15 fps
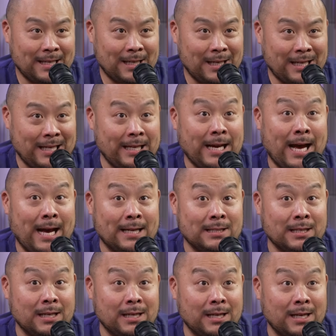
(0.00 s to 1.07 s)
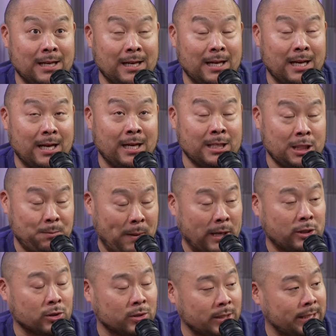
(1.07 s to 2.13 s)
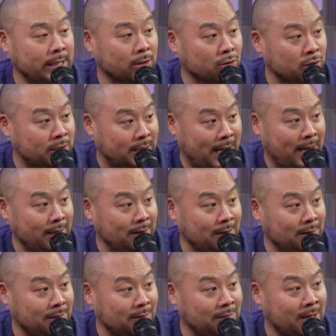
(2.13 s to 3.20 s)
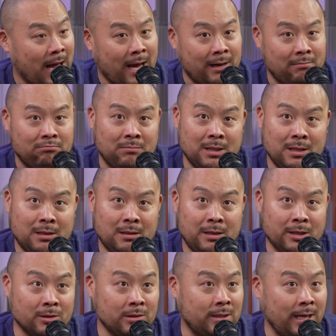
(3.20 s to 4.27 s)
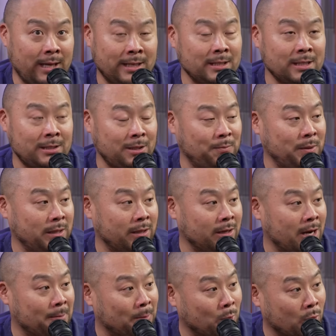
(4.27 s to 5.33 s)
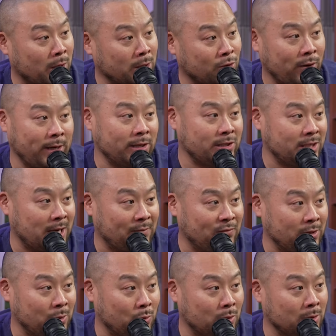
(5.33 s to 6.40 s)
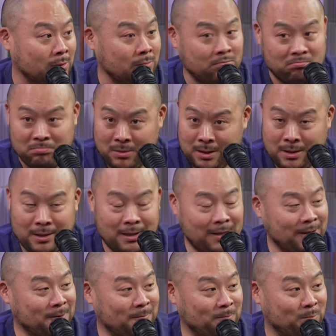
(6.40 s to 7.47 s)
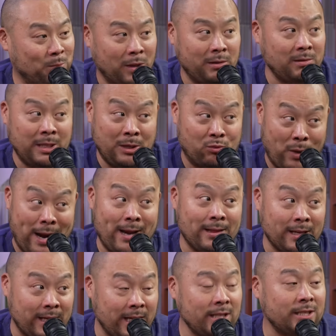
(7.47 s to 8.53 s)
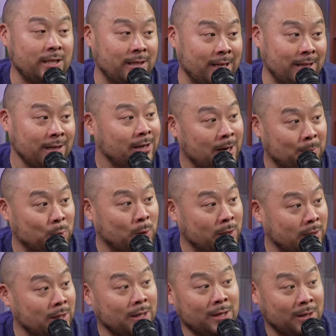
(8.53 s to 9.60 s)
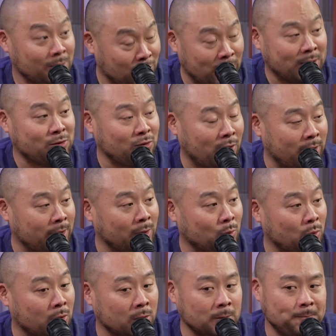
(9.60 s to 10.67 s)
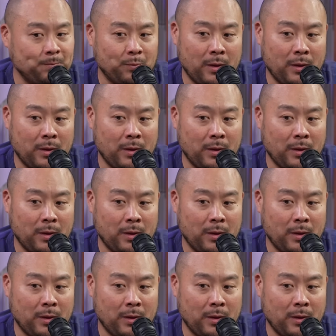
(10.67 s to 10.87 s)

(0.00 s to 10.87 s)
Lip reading: He has a special skill set that he'll say isn't to be the number one greatest chef in the world, but he ran the kitchen at the number one restaurant in the world.